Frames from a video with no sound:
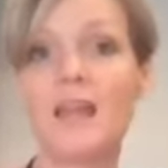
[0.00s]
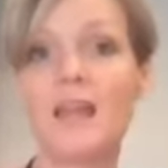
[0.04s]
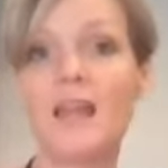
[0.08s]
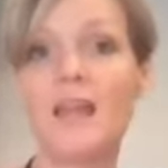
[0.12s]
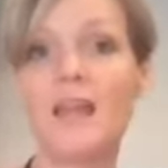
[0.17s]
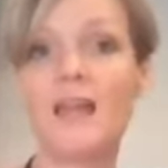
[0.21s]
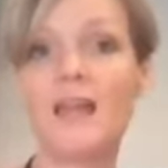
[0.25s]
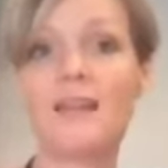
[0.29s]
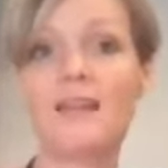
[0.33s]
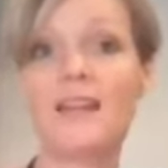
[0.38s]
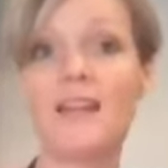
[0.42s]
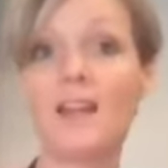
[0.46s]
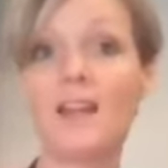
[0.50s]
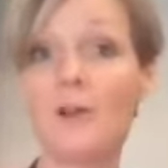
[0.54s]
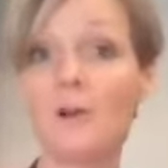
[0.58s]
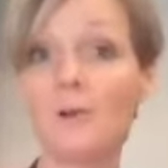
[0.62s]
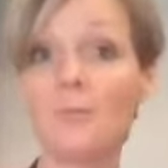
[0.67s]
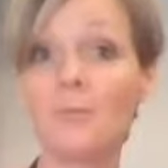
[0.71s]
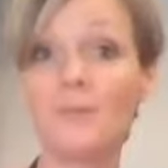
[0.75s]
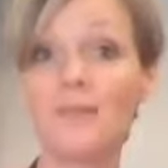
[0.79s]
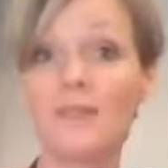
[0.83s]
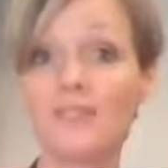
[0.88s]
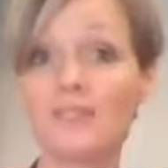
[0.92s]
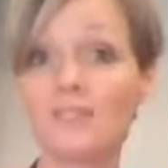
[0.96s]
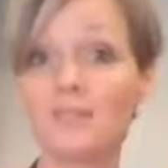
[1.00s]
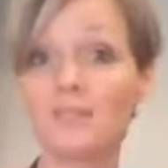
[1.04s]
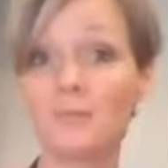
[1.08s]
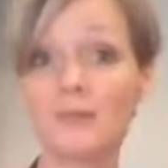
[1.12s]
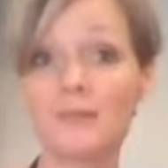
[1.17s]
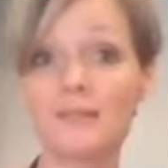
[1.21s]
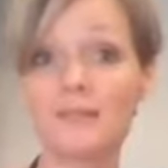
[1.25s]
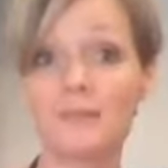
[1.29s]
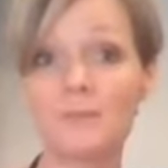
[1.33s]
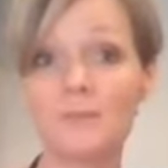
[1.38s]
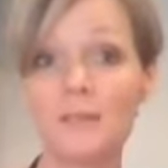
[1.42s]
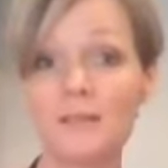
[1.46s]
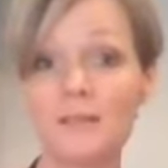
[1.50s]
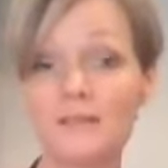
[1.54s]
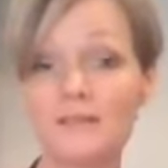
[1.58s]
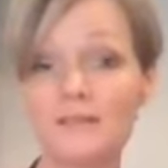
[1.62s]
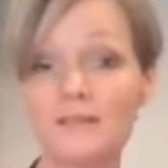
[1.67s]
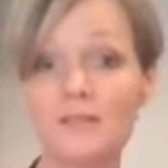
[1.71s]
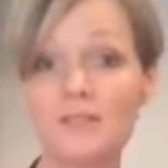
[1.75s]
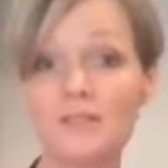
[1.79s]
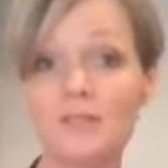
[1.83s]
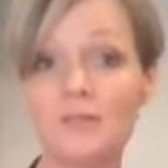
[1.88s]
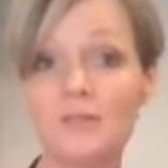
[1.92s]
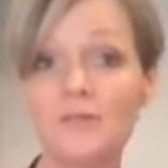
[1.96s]
And I hope that this recipe is
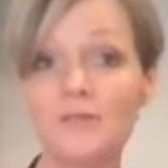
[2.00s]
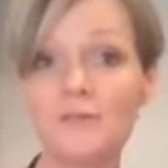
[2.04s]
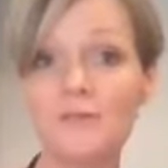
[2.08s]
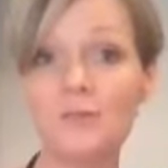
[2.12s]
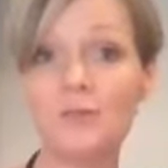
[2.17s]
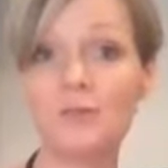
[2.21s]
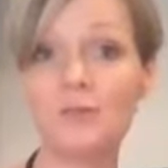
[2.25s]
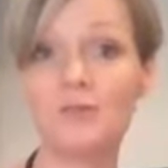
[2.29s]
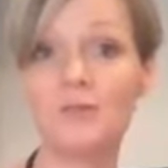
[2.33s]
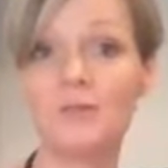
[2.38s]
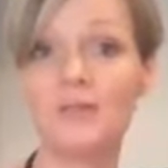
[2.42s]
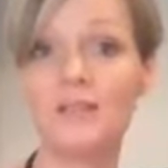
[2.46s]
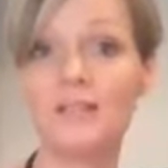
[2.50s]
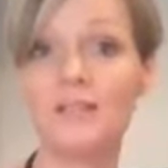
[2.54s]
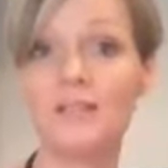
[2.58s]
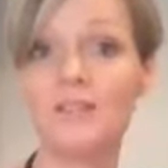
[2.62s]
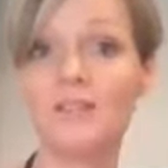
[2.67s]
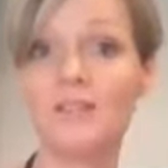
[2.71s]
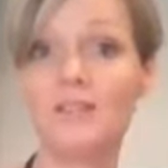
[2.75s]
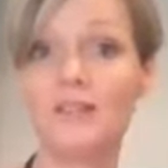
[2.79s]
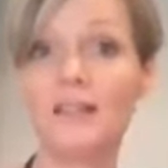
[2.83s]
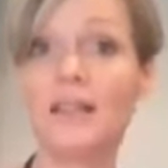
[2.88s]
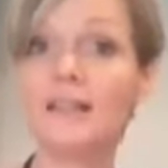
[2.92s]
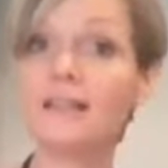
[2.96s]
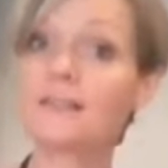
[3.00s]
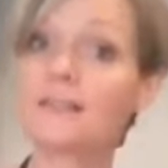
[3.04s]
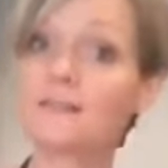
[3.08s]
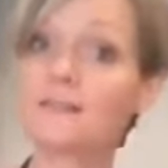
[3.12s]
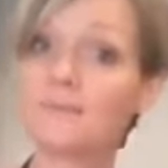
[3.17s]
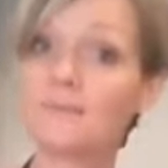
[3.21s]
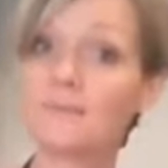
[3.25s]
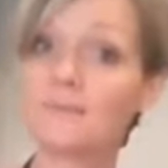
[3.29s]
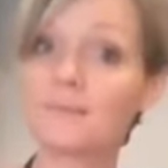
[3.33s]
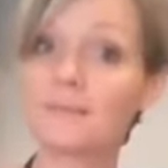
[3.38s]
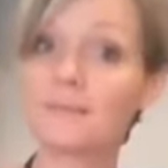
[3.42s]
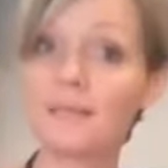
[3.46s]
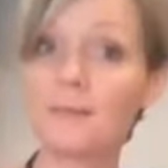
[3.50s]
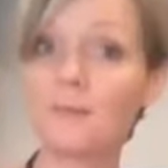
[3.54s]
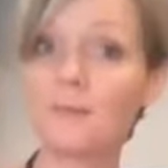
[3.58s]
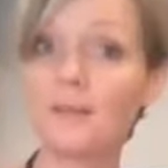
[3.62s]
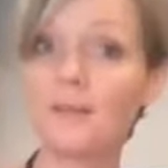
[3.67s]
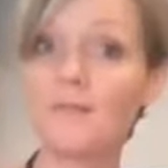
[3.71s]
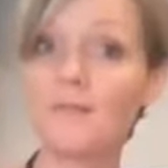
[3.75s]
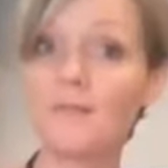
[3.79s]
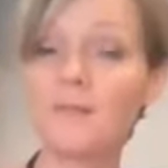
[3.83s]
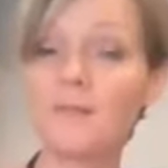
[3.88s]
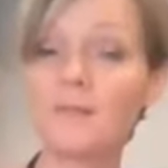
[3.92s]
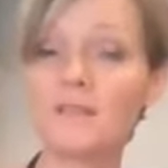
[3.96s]
good for you and that you get something
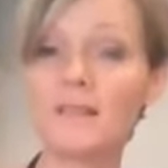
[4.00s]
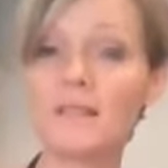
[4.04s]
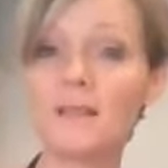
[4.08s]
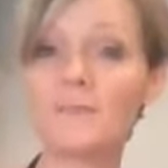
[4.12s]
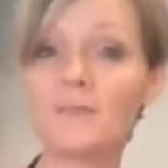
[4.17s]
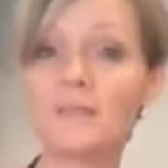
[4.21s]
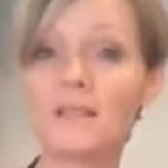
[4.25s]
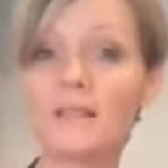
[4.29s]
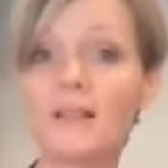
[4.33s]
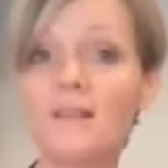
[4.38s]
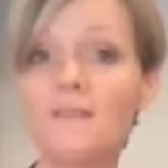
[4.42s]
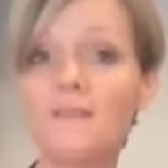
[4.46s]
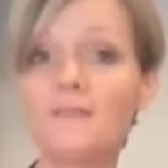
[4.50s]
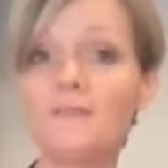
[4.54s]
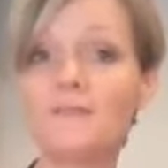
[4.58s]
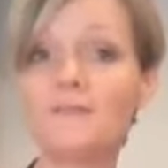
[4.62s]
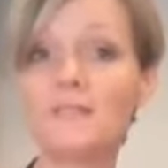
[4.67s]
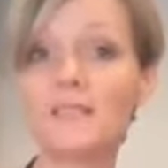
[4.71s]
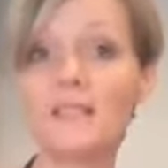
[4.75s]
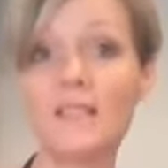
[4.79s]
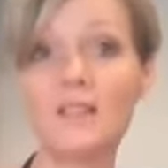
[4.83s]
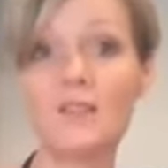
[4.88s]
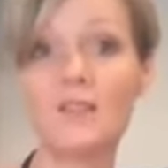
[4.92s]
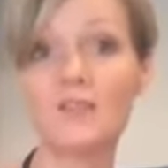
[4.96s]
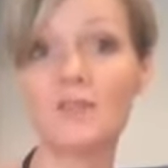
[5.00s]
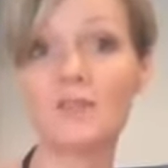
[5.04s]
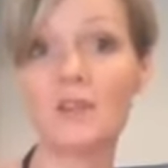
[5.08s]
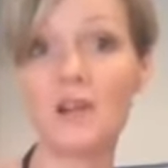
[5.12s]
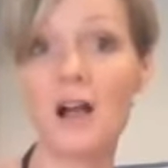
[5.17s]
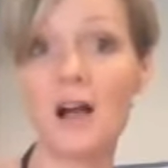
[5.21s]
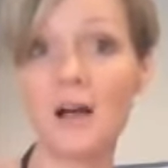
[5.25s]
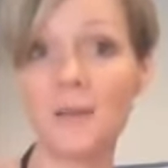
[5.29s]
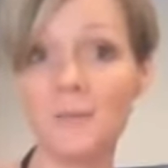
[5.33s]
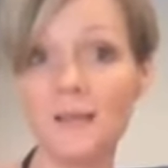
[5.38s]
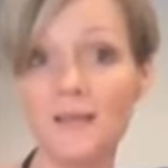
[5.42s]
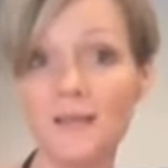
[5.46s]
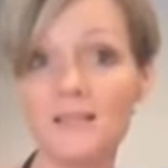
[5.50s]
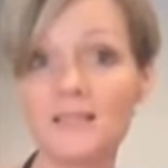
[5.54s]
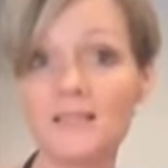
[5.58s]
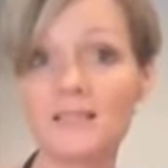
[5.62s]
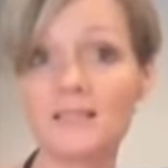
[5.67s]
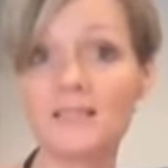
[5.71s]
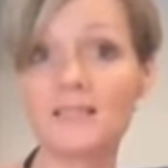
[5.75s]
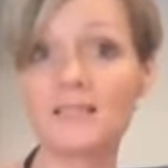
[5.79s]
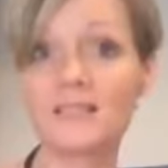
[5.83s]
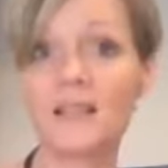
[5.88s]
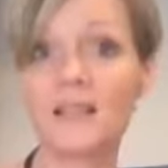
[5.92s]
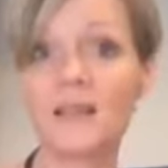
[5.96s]
from the tips. I'd love to hear in the
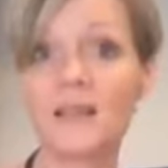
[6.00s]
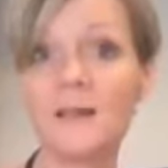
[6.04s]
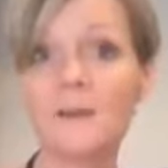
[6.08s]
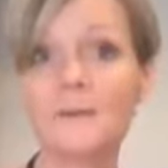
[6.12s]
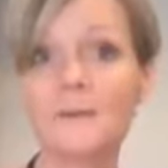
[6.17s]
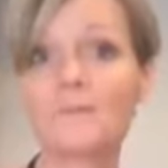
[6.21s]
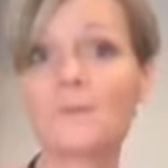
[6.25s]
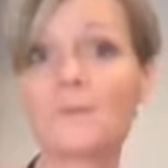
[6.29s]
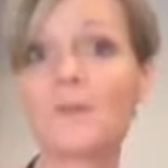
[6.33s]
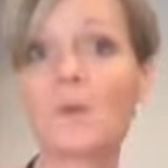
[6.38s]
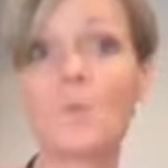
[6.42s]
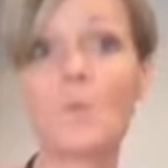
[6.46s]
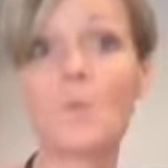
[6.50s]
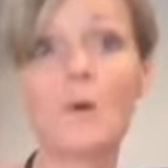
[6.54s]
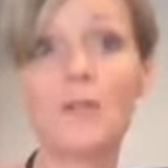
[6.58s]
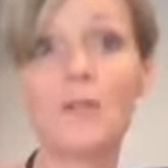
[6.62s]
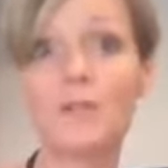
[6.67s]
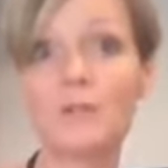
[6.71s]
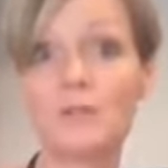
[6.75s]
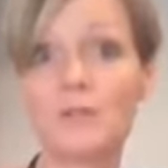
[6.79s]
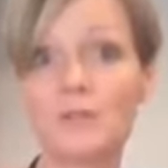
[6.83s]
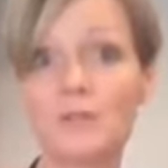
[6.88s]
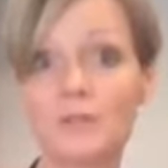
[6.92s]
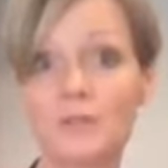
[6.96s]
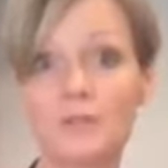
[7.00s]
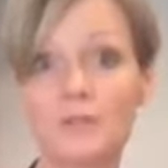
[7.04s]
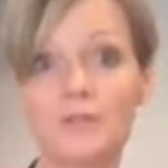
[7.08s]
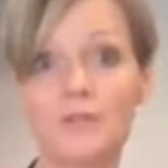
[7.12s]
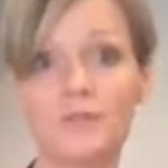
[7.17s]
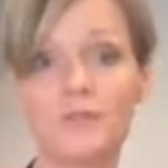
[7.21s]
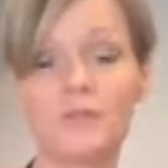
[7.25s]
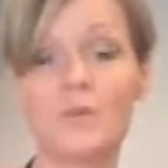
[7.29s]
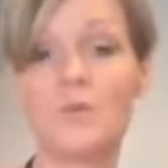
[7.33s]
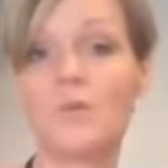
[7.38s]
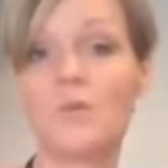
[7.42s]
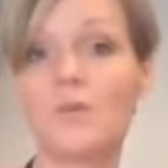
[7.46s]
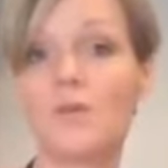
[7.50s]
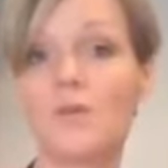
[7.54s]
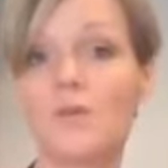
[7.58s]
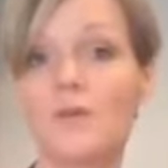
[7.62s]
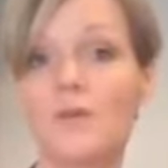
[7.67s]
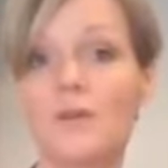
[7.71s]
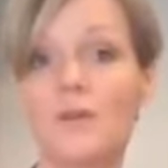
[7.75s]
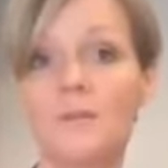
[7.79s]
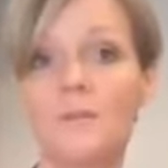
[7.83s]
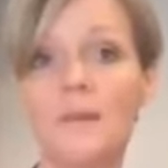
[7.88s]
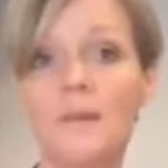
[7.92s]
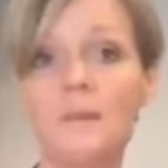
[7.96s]
comments what you learned,
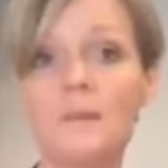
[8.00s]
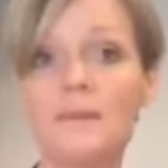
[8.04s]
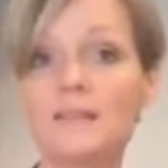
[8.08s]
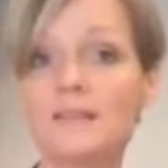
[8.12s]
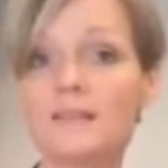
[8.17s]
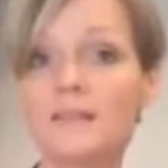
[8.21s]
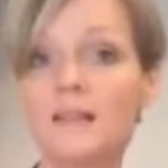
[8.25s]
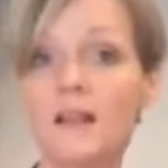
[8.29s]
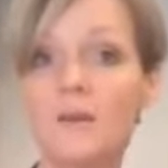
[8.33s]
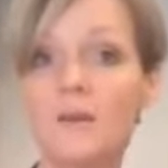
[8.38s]
or maybe